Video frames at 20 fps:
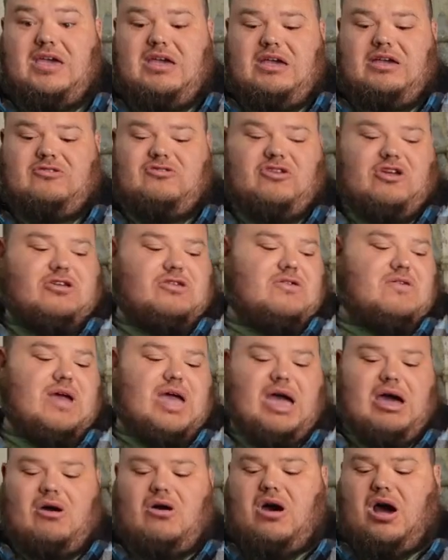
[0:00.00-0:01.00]
and show you
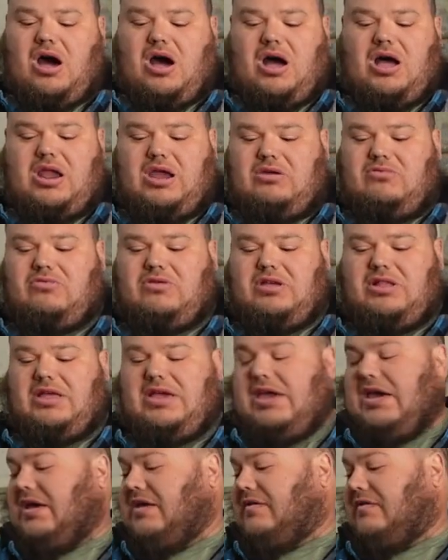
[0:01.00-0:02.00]
how hot it
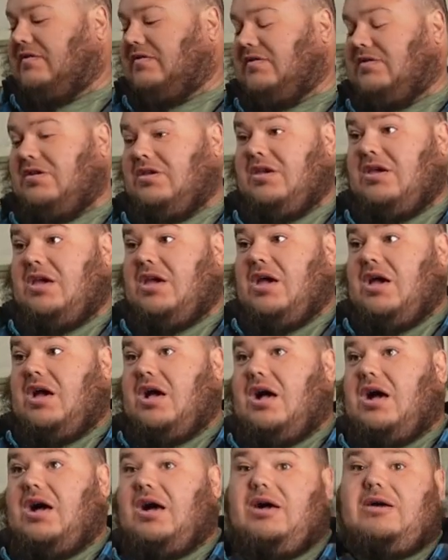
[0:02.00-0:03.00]
really is.
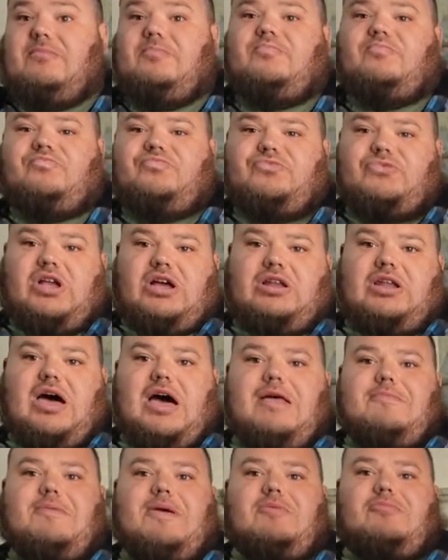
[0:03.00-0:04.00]
A
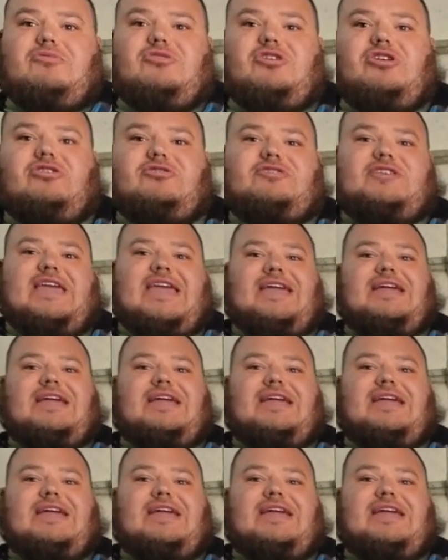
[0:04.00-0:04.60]
lot of people use,